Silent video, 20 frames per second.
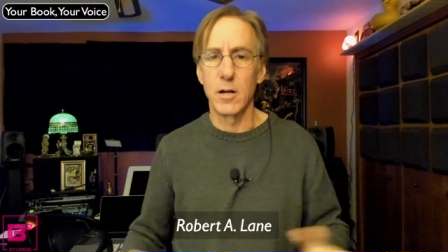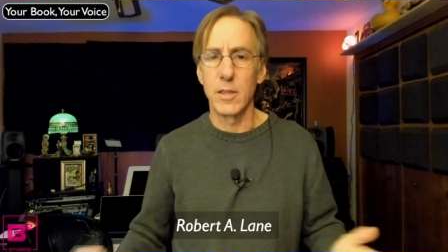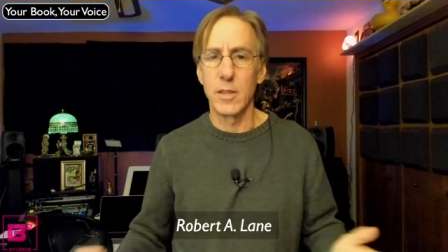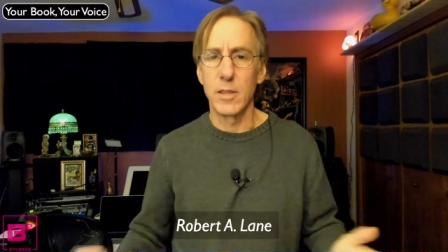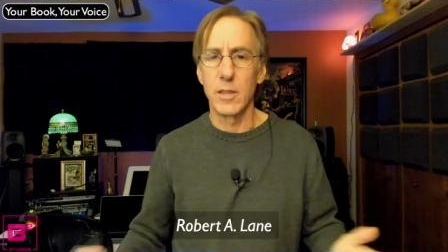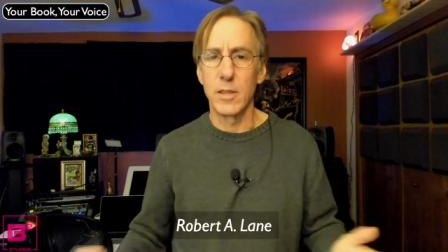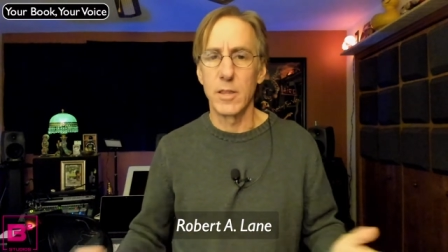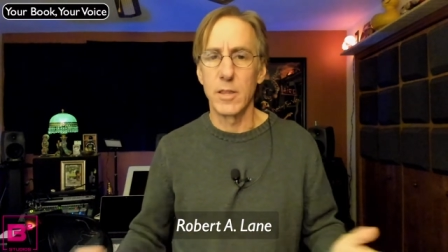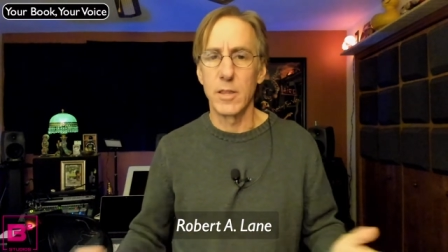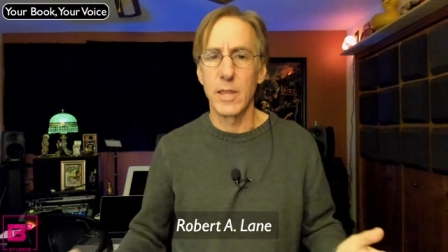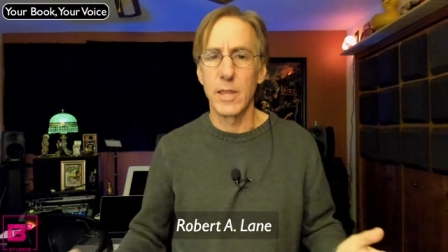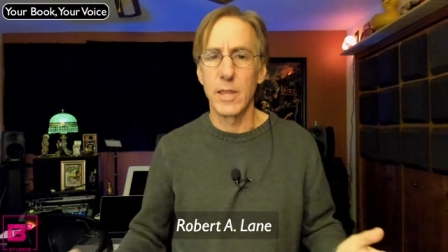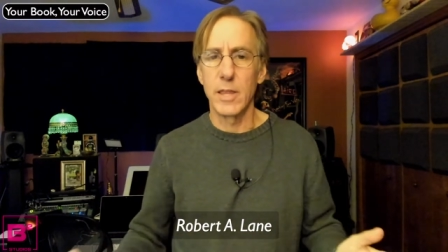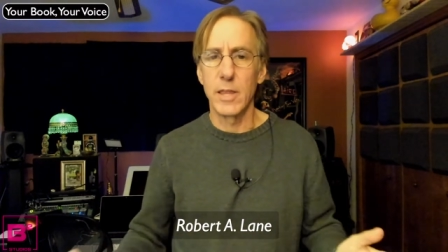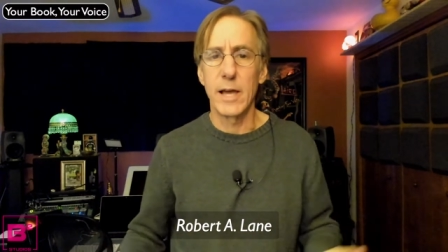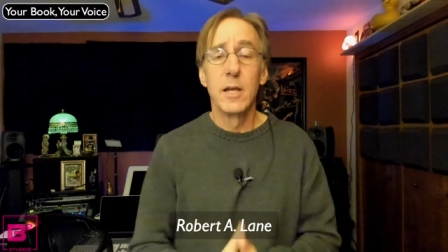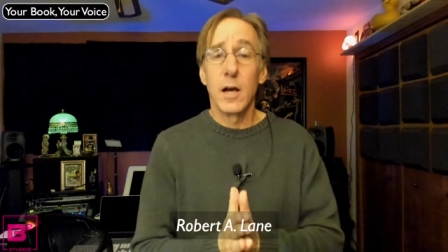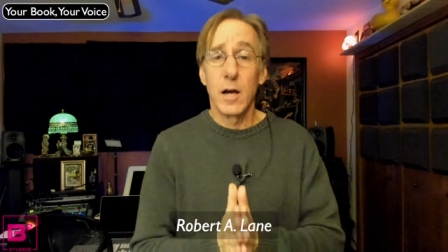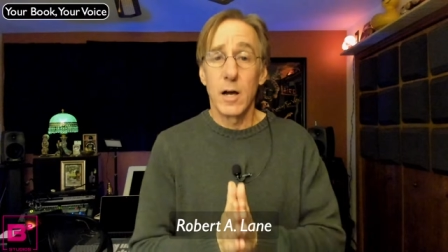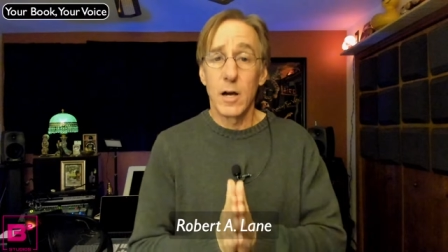Uh, you're
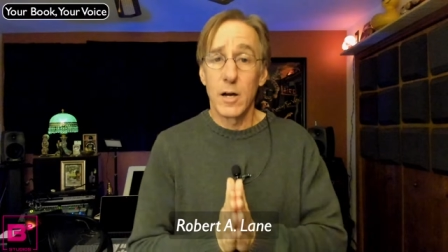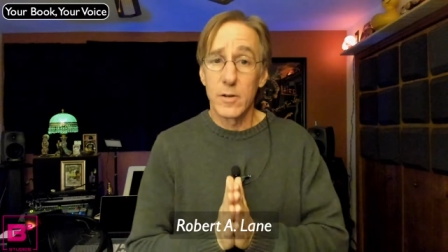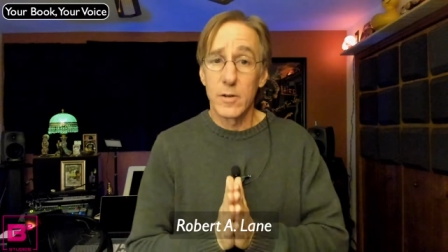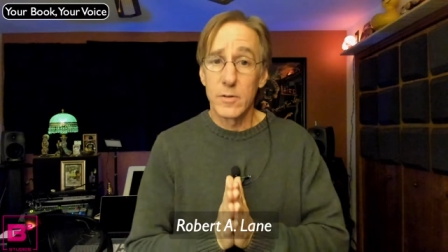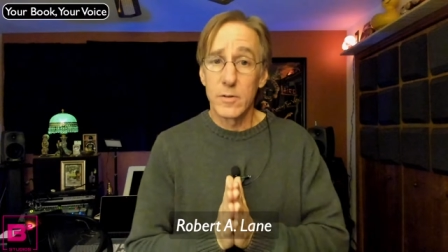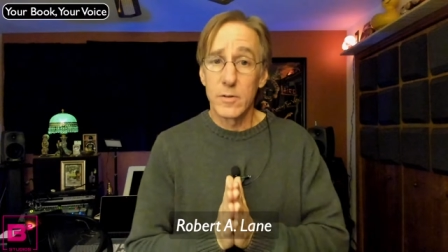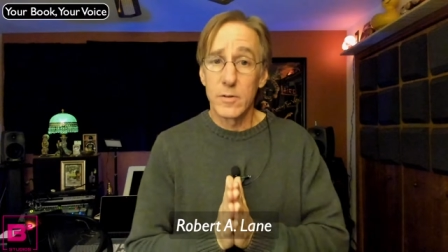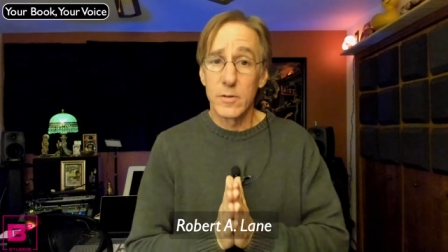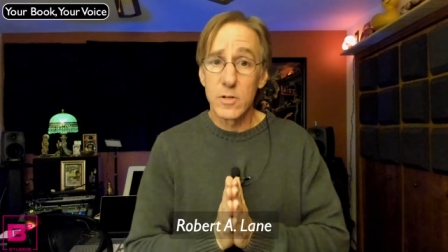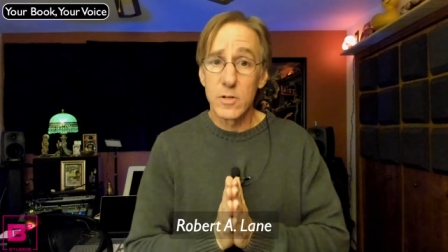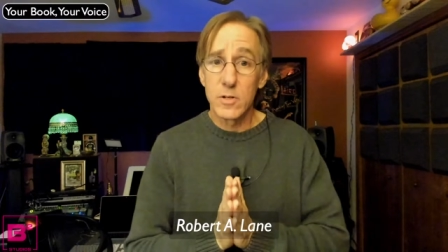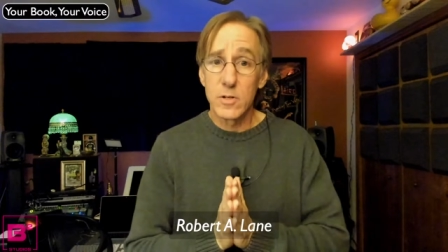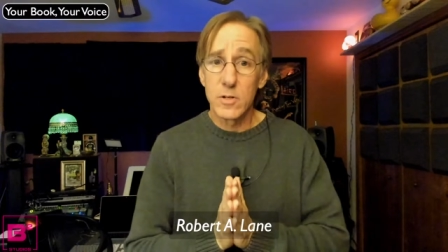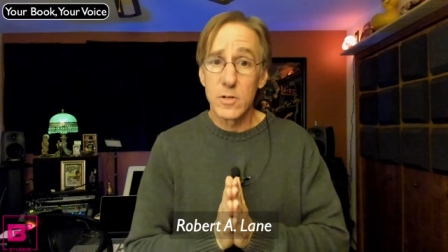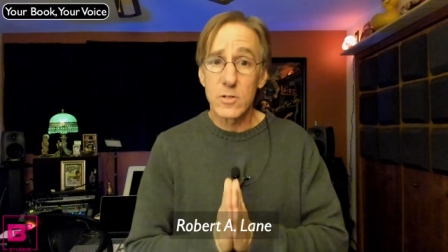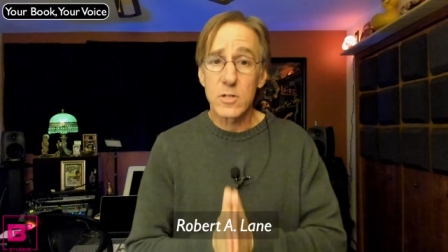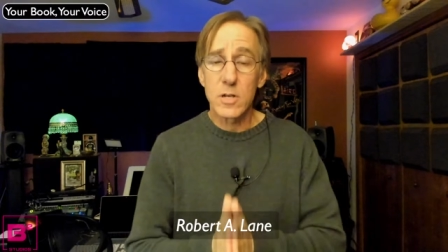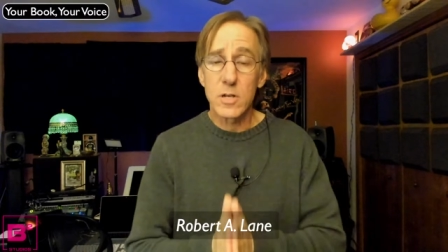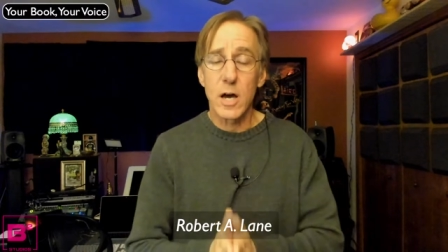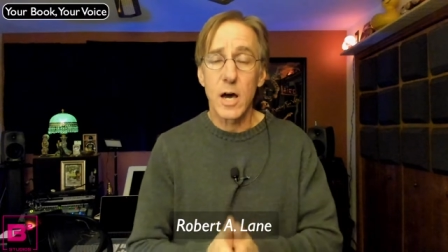taught all that as part
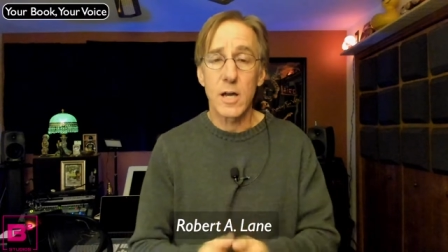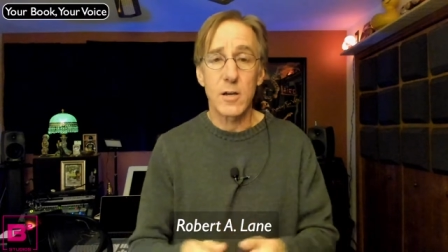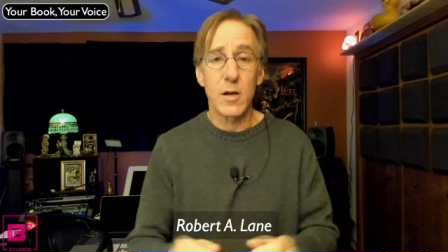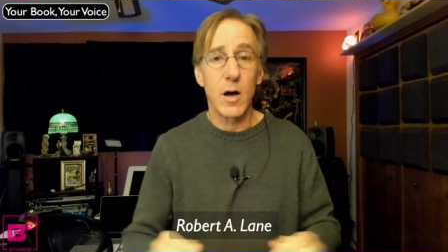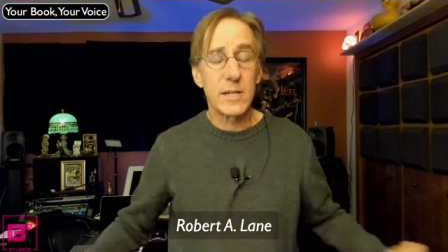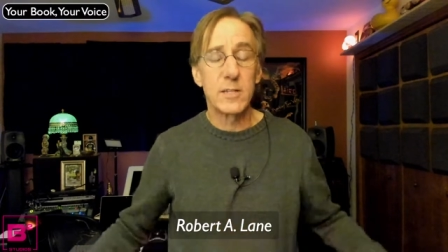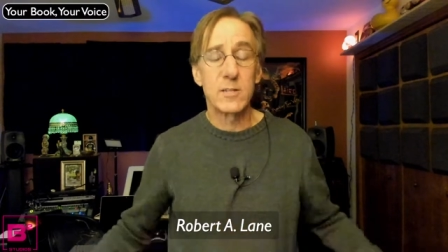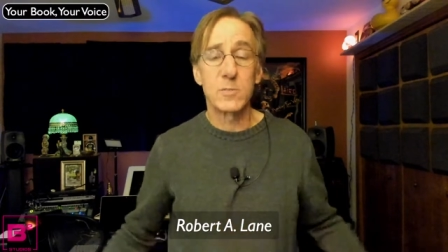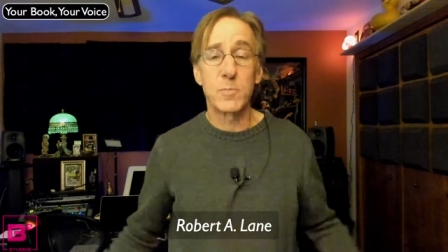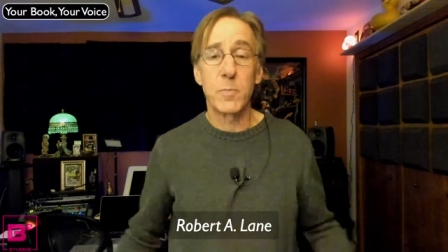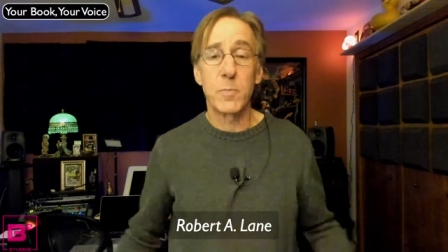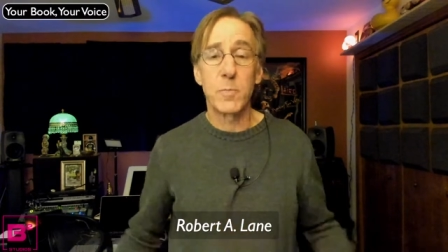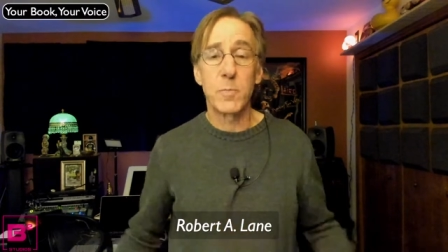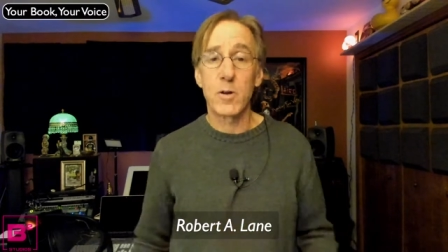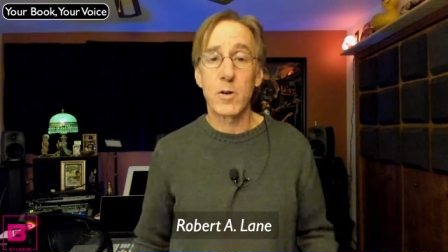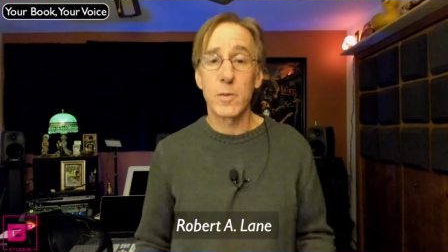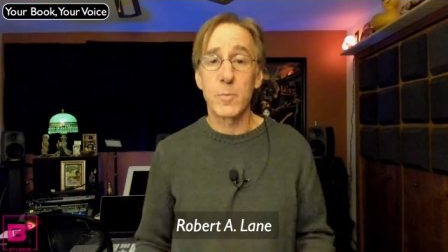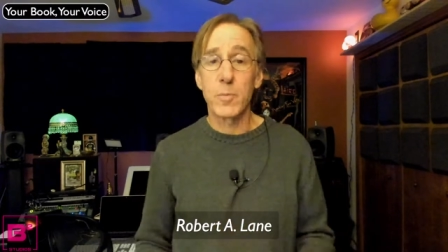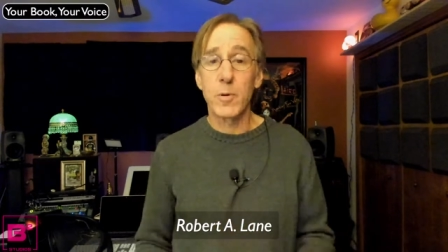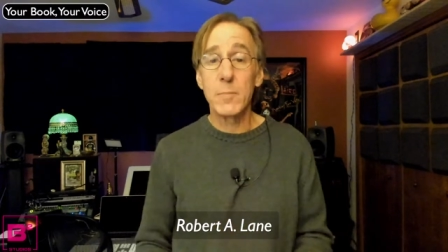of the program,
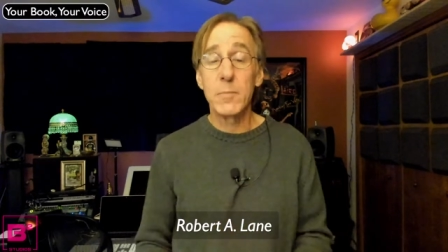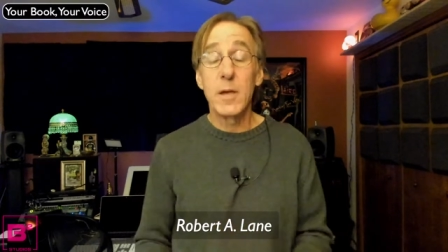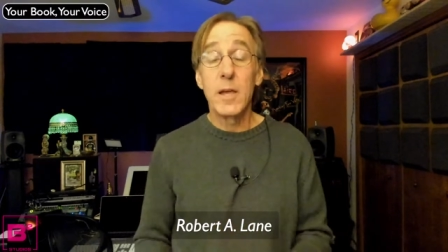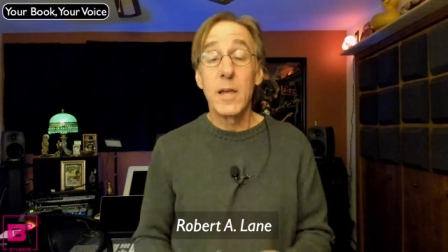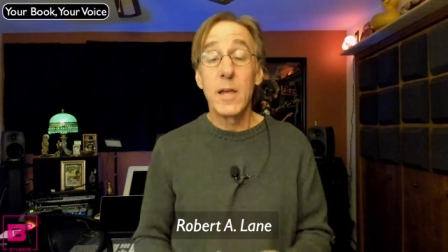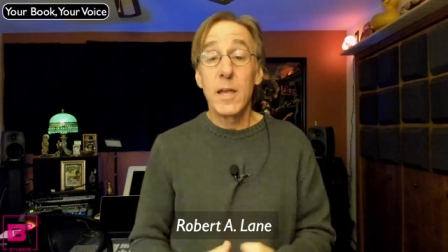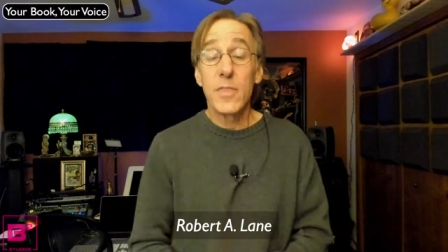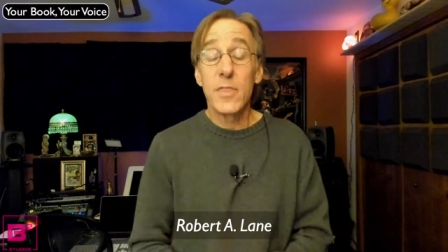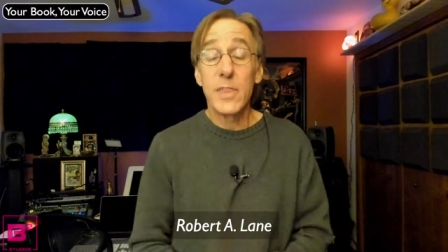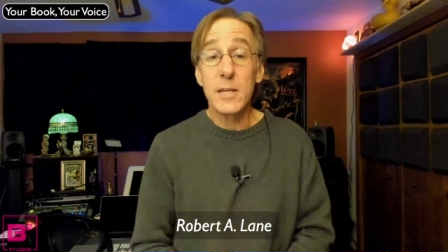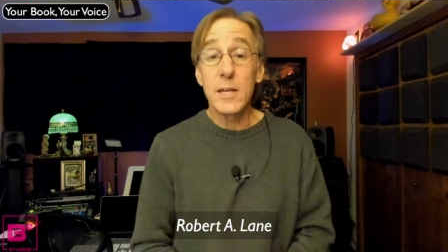and then